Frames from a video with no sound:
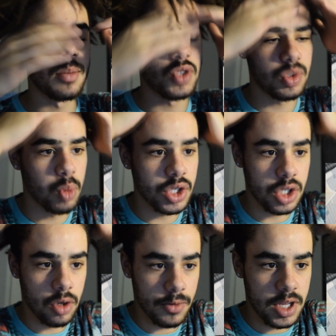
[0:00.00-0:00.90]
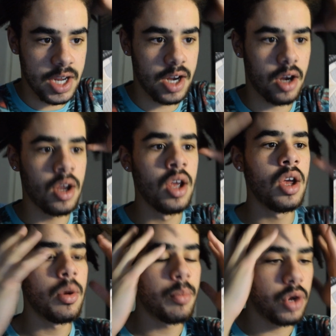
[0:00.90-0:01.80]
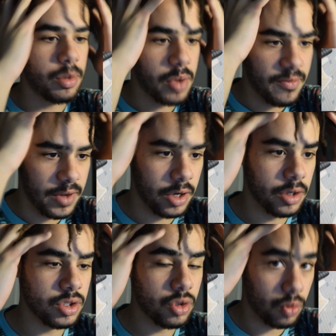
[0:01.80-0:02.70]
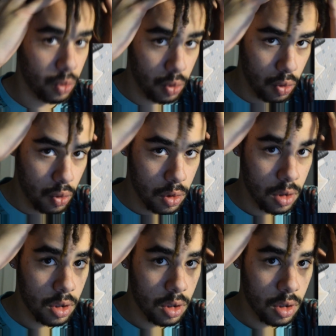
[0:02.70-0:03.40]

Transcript: I'm just brushing over the hair, putting my fingers through